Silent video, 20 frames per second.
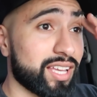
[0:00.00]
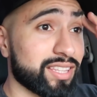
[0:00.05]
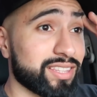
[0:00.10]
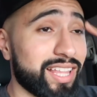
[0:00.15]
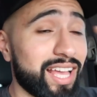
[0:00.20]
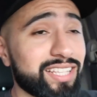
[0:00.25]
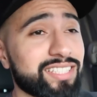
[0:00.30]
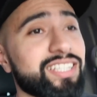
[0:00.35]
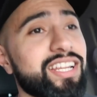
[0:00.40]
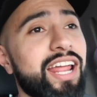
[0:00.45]

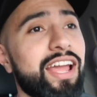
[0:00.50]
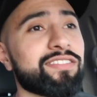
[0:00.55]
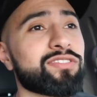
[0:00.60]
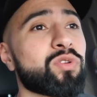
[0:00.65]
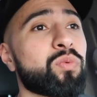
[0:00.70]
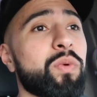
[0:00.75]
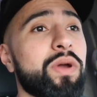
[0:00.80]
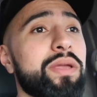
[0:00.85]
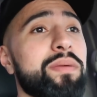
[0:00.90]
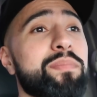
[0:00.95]
that's gonna have
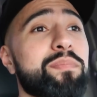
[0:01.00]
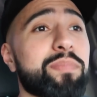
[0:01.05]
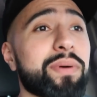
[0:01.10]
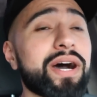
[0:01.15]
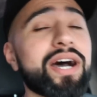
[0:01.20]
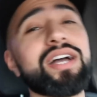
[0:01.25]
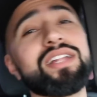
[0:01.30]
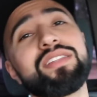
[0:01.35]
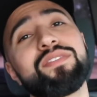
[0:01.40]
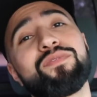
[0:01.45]
to wait.
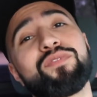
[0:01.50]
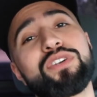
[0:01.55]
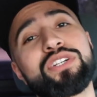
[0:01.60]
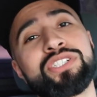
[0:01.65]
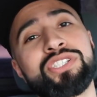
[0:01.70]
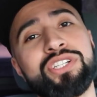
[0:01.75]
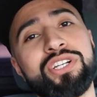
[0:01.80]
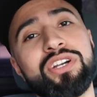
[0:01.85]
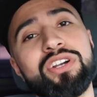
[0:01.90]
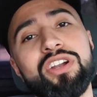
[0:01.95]
But for
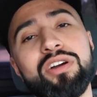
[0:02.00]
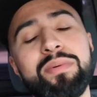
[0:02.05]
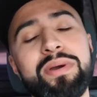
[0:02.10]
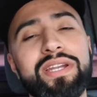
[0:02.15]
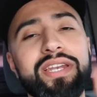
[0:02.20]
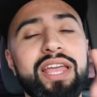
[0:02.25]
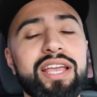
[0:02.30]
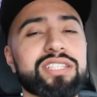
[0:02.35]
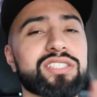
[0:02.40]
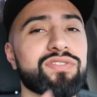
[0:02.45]
sure, on my
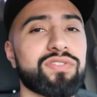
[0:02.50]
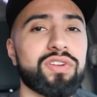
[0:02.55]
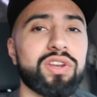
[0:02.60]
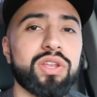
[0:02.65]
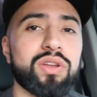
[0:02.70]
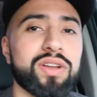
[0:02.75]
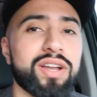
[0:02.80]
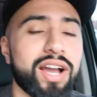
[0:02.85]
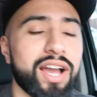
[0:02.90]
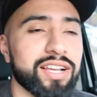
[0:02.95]
next
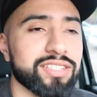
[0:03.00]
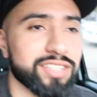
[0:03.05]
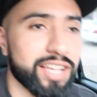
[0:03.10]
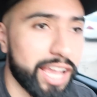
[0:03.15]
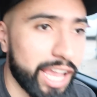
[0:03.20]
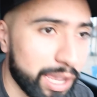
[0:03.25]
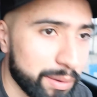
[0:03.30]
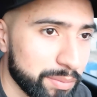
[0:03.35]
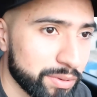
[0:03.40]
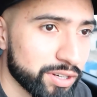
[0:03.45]
video, guys, I
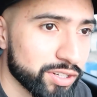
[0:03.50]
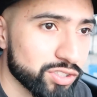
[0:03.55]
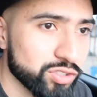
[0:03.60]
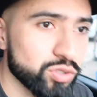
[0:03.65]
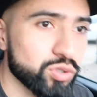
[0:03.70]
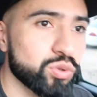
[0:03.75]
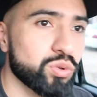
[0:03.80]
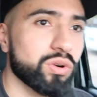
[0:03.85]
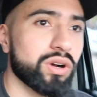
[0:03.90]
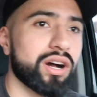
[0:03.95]
am gonna
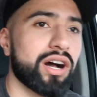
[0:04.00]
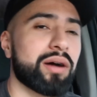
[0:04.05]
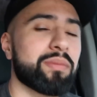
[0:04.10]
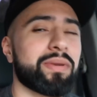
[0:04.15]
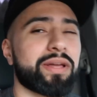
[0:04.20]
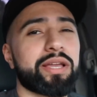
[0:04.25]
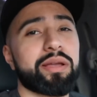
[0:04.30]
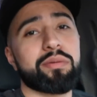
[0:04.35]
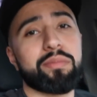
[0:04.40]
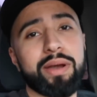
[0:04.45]
do
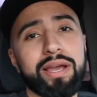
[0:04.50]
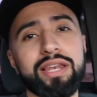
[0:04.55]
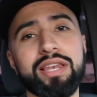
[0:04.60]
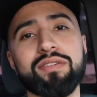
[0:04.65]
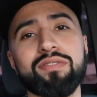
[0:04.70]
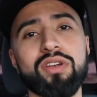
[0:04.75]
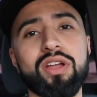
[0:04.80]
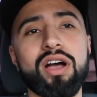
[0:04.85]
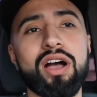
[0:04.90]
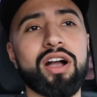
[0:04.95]
like a
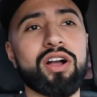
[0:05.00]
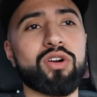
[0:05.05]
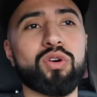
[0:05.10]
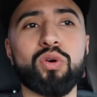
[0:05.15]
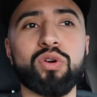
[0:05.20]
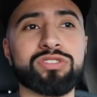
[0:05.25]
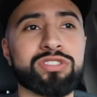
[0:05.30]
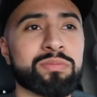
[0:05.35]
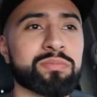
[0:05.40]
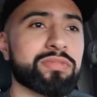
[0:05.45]
Violet vlog
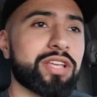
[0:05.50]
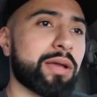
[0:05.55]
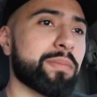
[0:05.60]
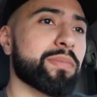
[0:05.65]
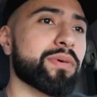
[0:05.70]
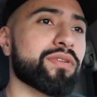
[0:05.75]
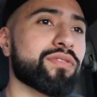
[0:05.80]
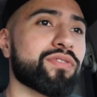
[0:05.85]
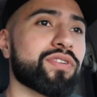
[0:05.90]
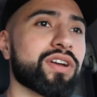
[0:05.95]
or some
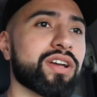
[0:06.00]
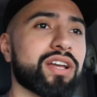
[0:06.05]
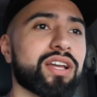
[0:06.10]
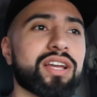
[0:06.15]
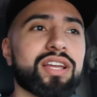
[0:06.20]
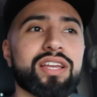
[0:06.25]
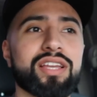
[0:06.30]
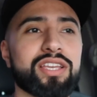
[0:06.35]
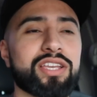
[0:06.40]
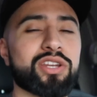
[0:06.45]
type of,
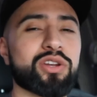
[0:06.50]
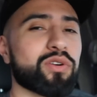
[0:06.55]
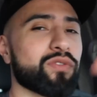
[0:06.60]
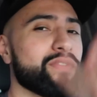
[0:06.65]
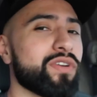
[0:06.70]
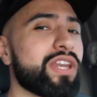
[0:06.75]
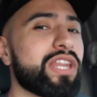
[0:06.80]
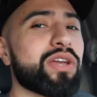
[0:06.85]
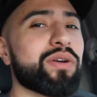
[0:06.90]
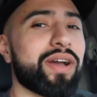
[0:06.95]
you know,
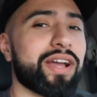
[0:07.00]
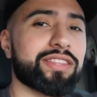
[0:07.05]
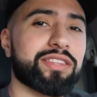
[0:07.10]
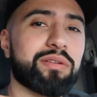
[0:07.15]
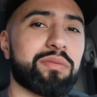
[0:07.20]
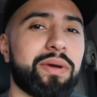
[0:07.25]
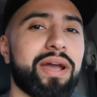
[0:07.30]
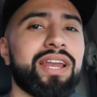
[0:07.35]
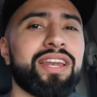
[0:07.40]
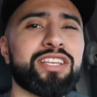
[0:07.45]
video at
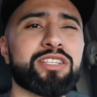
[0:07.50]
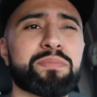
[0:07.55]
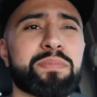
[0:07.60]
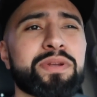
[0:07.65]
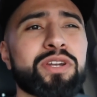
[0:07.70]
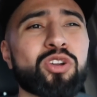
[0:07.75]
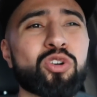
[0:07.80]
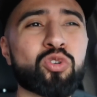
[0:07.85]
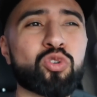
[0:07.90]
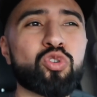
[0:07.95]
the Violet. It's
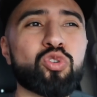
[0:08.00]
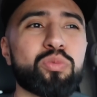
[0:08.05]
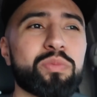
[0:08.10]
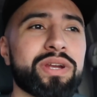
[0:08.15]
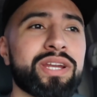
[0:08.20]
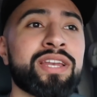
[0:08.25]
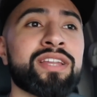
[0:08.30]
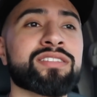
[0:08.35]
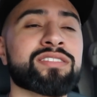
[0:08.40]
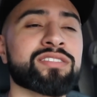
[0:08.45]
been a cool
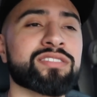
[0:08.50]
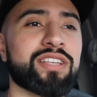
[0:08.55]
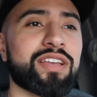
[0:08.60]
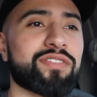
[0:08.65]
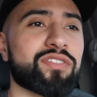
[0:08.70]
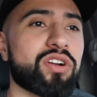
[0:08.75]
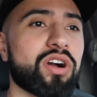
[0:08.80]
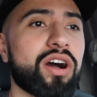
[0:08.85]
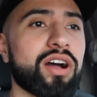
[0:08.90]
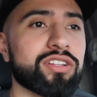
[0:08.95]
minute since
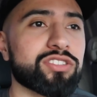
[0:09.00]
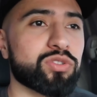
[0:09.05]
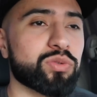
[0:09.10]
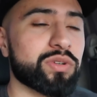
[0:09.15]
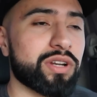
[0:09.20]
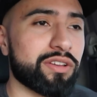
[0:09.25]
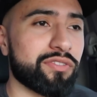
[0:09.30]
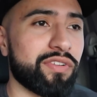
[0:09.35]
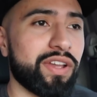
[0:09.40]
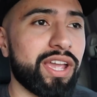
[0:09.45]
I've gone to
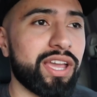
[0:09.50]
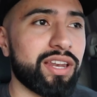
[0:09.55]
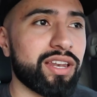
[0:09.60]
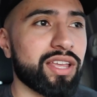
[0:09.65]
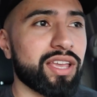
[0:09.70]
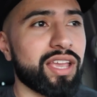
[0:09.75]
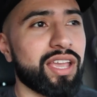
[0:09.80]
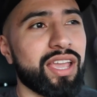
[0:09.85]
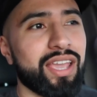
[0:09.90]
an event.